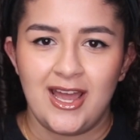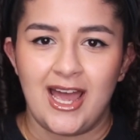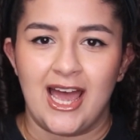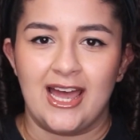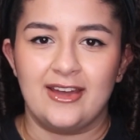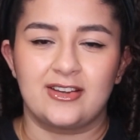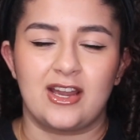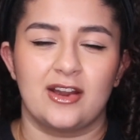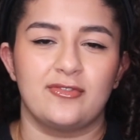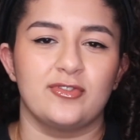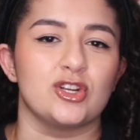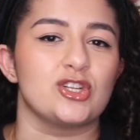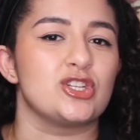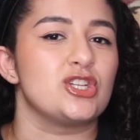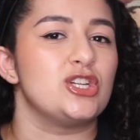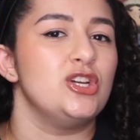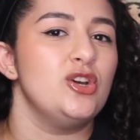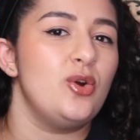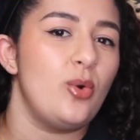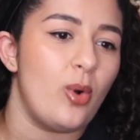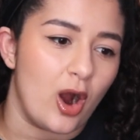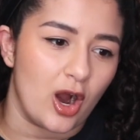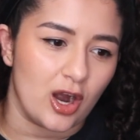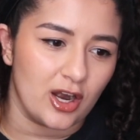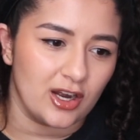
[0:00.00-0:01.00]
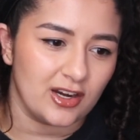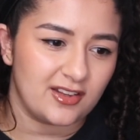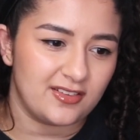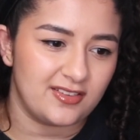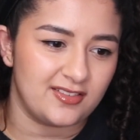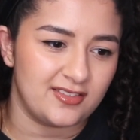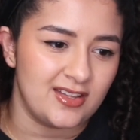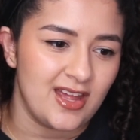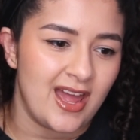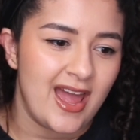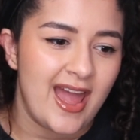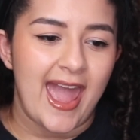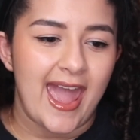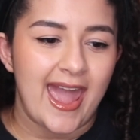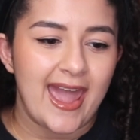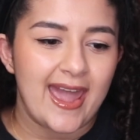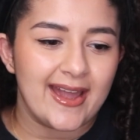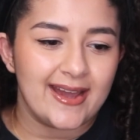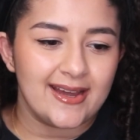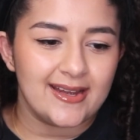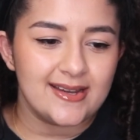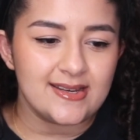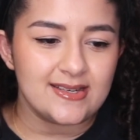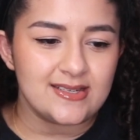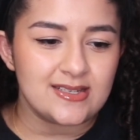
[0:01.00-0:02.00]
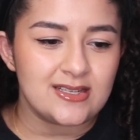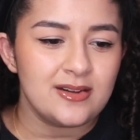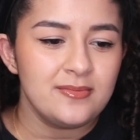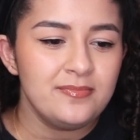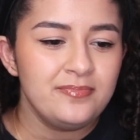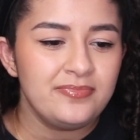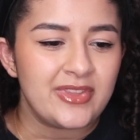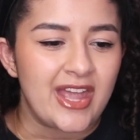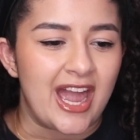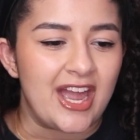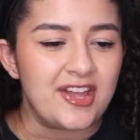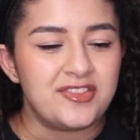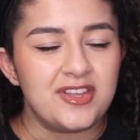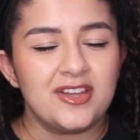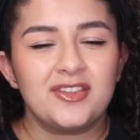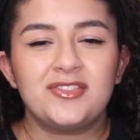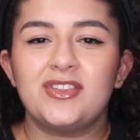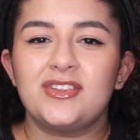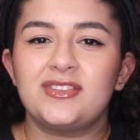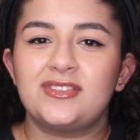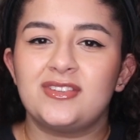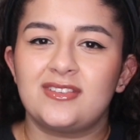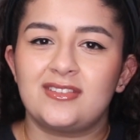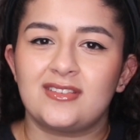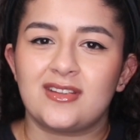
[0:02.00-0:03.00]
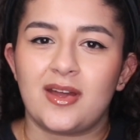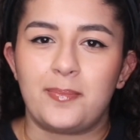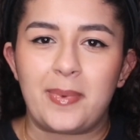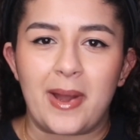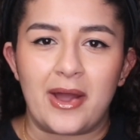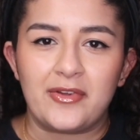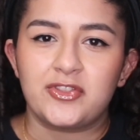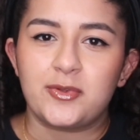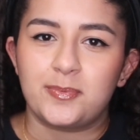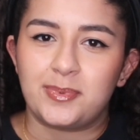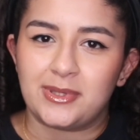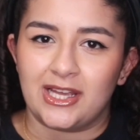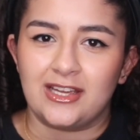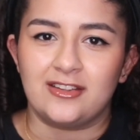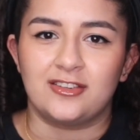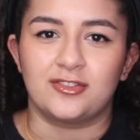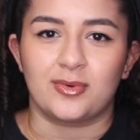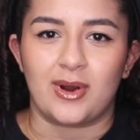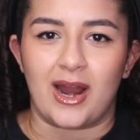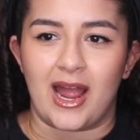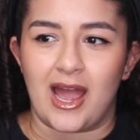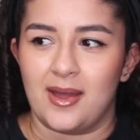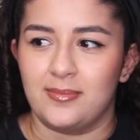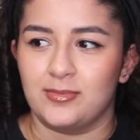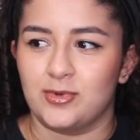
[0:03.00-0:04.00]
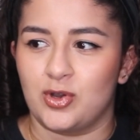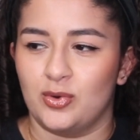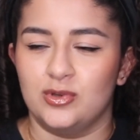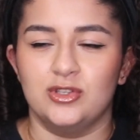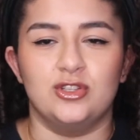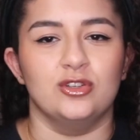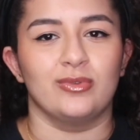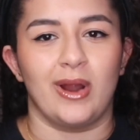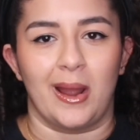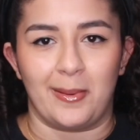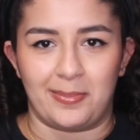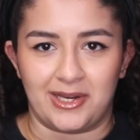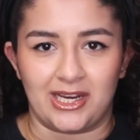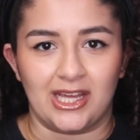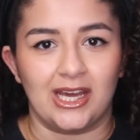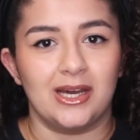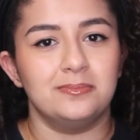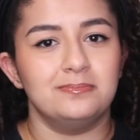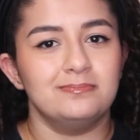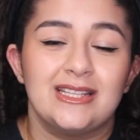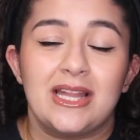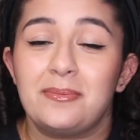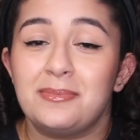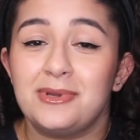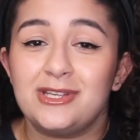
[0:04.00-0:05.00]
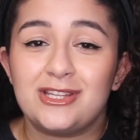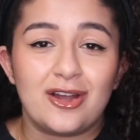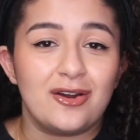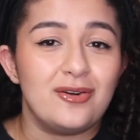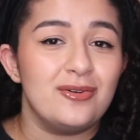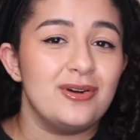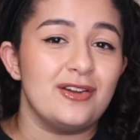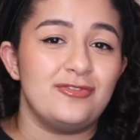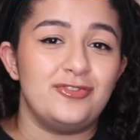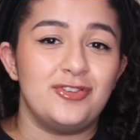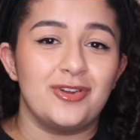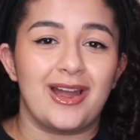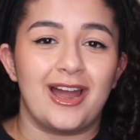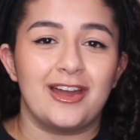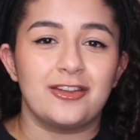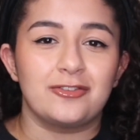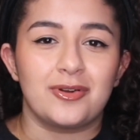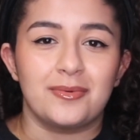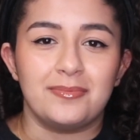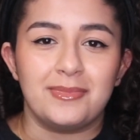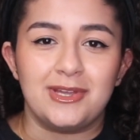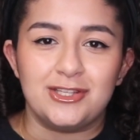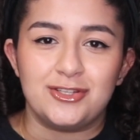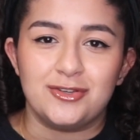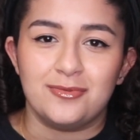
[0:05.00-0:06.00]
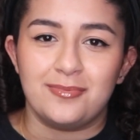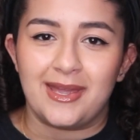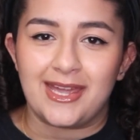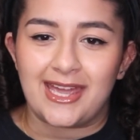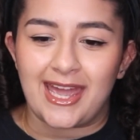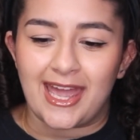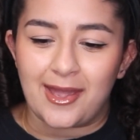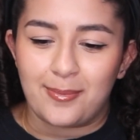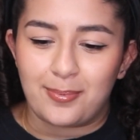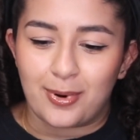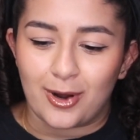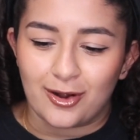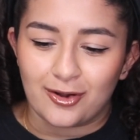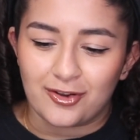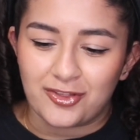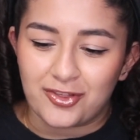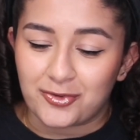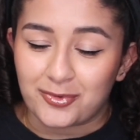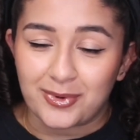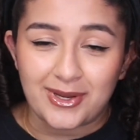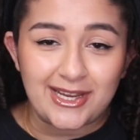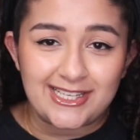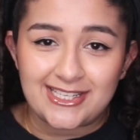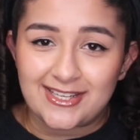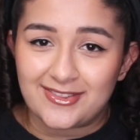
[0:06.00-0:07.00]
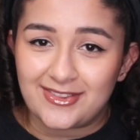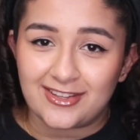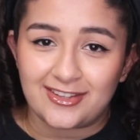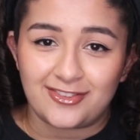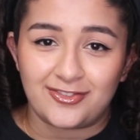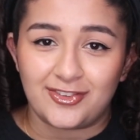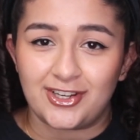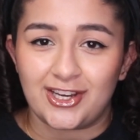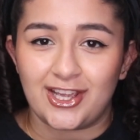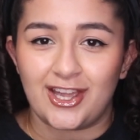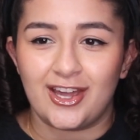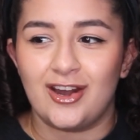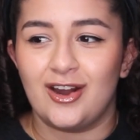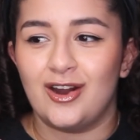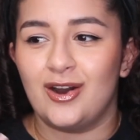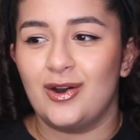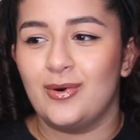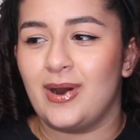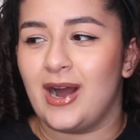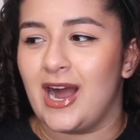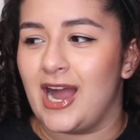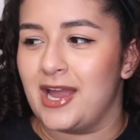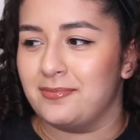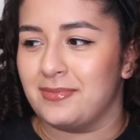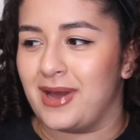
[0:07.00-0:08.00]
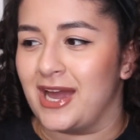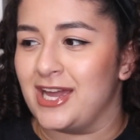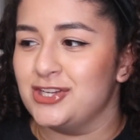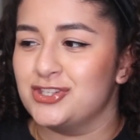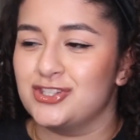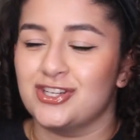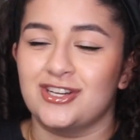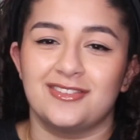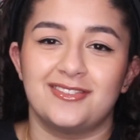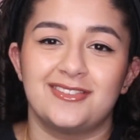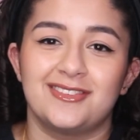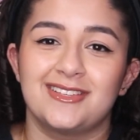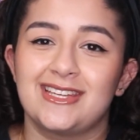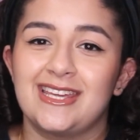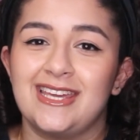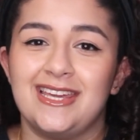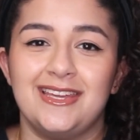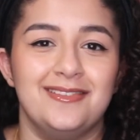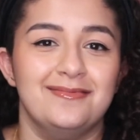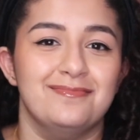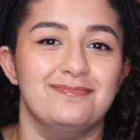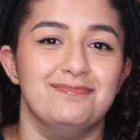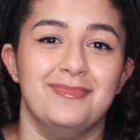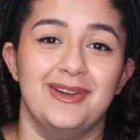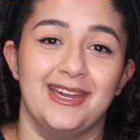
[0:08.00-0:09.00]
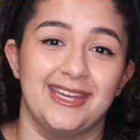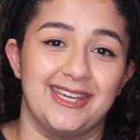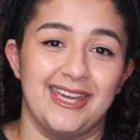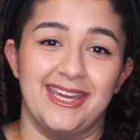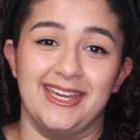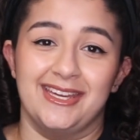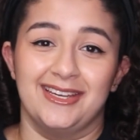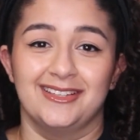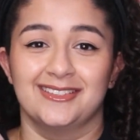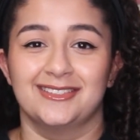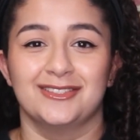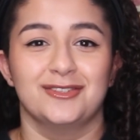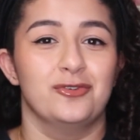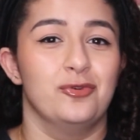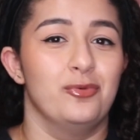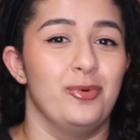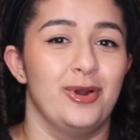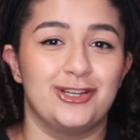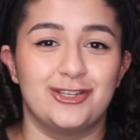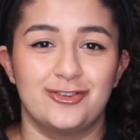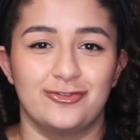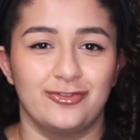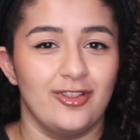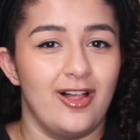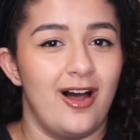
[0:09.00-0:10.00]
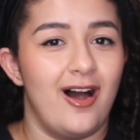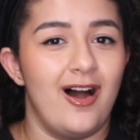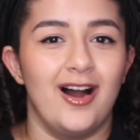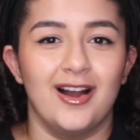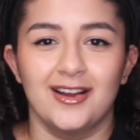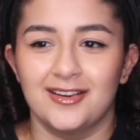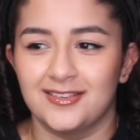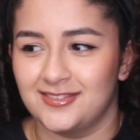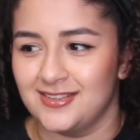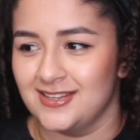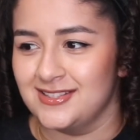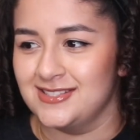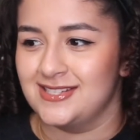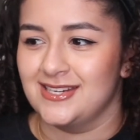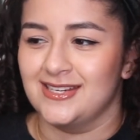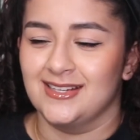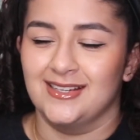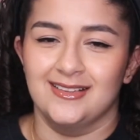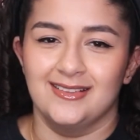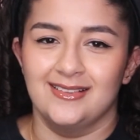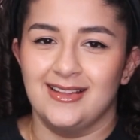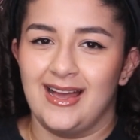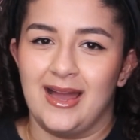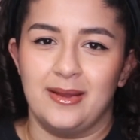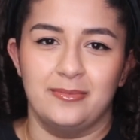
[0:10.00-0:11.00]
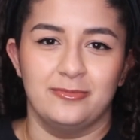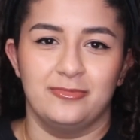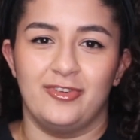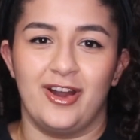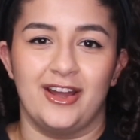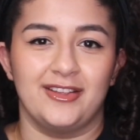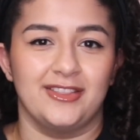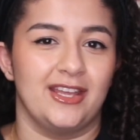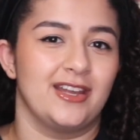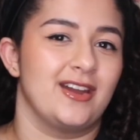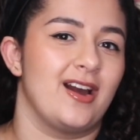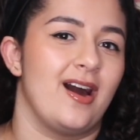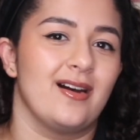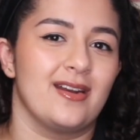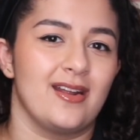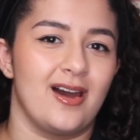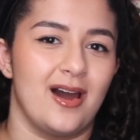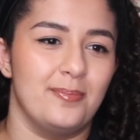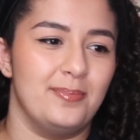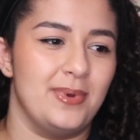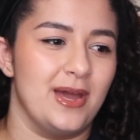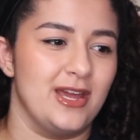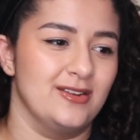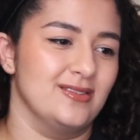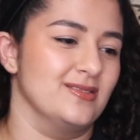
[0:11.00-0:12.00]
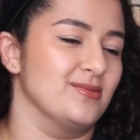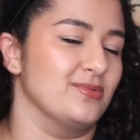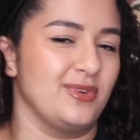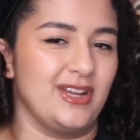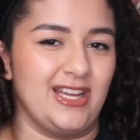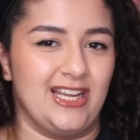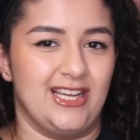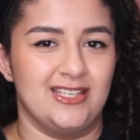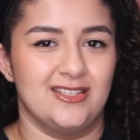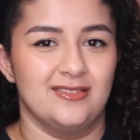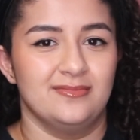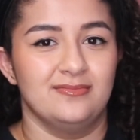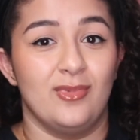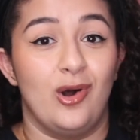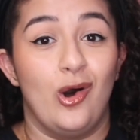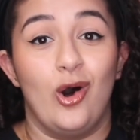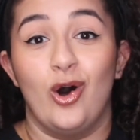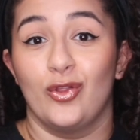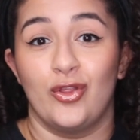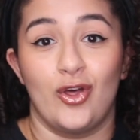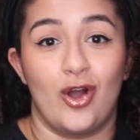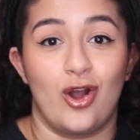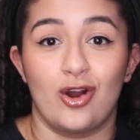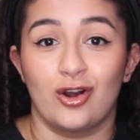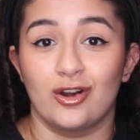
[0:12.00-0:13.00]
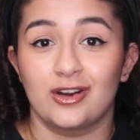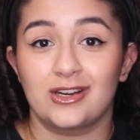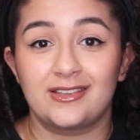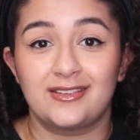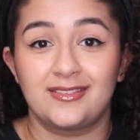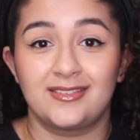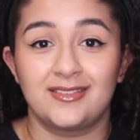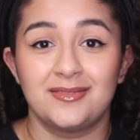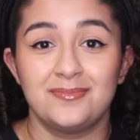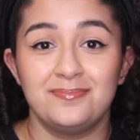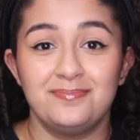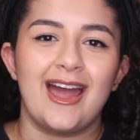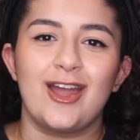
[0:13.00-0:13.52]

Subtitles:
I've covered 2 arcs, and I think this is about the place where I'm going to wrap it up. Let me know if you guys want me to make a part 3 to this video. I might just keep making Witch vlogs until I'm finally caught up and read all the arcs.